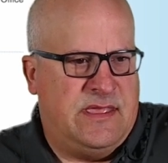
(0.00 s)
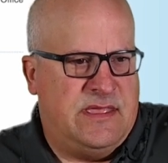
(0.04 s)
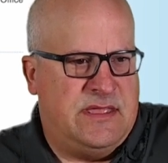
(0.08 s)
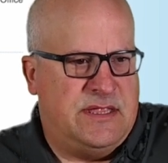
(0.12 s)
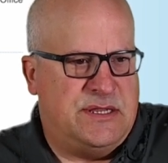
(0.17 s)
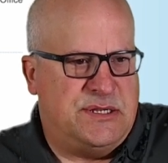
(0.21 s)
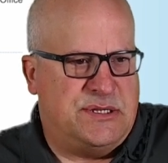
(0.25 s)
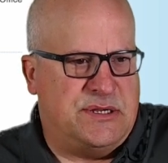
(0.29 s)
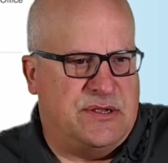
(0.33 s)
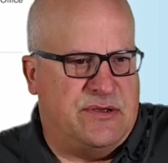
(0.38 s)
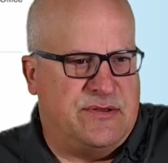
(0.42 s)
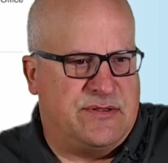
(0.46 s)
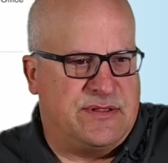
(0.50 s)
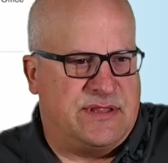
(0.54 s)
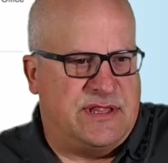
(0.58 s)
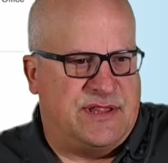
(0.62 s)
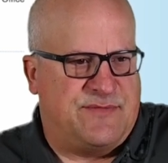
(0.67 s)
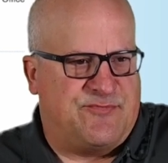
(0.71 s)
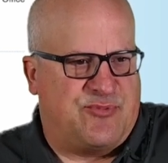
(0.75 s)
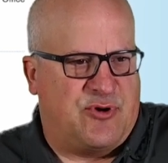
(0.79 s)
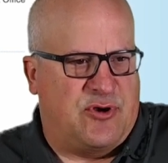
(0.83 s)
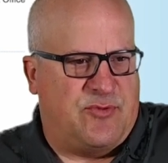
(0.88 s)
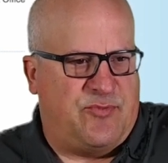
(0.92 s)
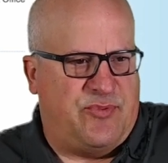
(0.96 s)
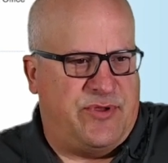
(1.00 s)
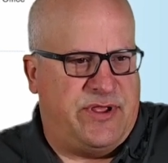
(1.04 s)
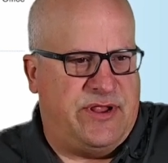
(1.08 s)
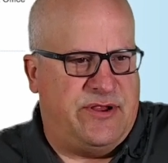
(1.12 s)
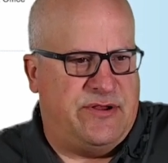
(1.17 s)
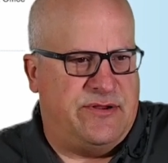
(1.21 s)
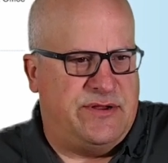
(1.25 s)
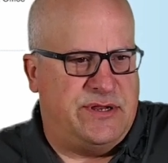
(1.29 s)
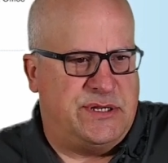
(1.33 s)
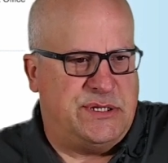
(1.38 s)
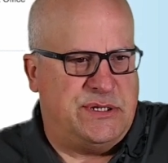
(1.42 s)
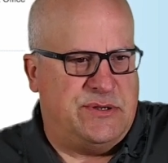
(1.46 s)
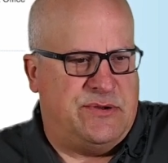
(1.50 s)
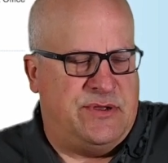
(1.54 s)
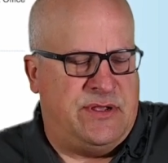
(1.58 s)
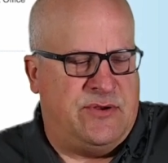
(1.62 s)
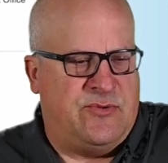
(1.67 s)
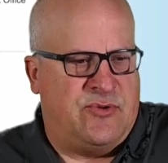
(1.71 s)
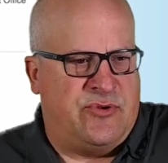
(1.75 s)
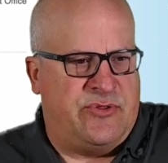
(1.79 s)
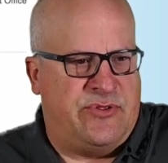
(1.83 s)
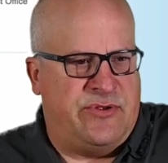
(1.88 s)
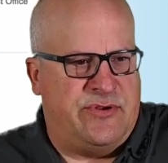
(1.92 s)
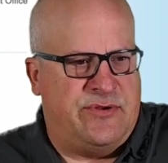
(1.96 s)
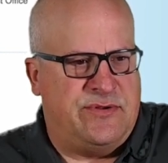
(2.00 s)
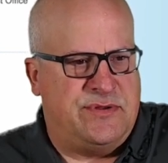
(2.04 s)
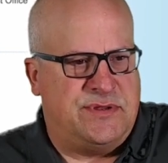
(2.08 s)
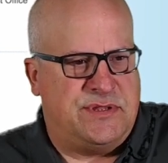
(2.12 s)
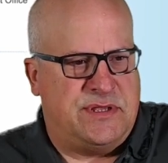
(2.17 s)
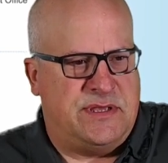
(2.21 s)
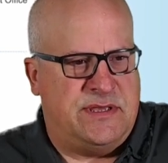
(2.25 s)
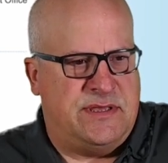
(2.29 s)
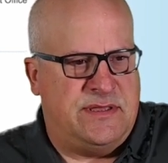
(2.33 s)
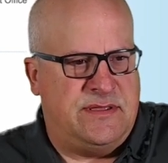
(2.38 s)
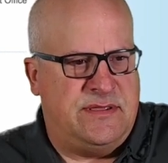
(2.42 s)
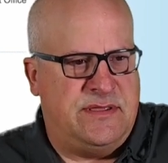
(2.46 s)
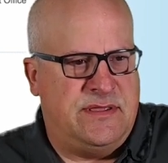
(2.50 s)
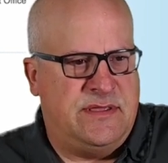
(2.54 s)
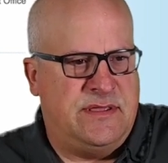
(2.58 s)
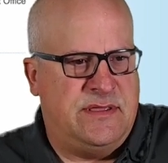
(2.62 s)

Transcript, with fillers: It shows this purple here is showing where there's a uh,